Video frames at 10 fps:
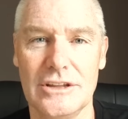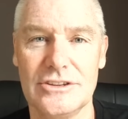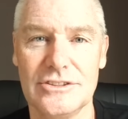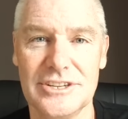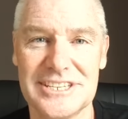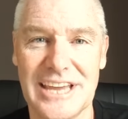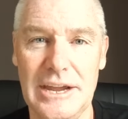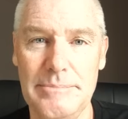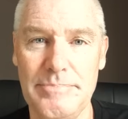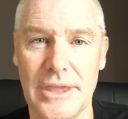to this
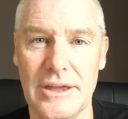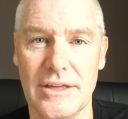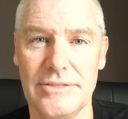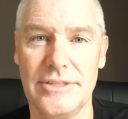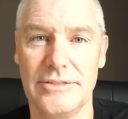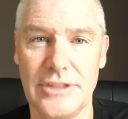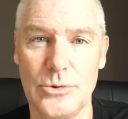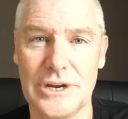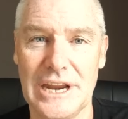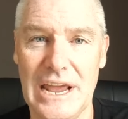game, then they
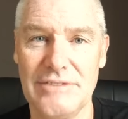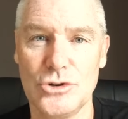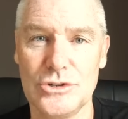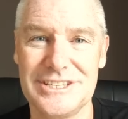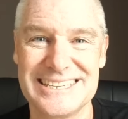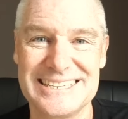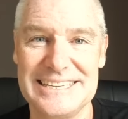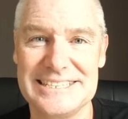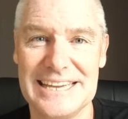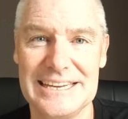were going to have good
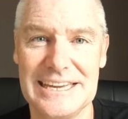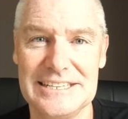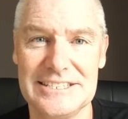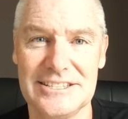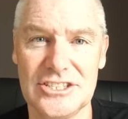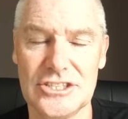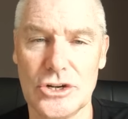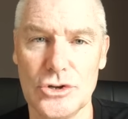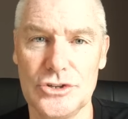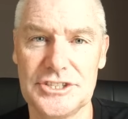success against this
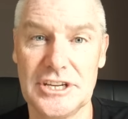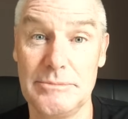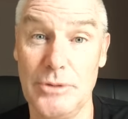Toulouse team.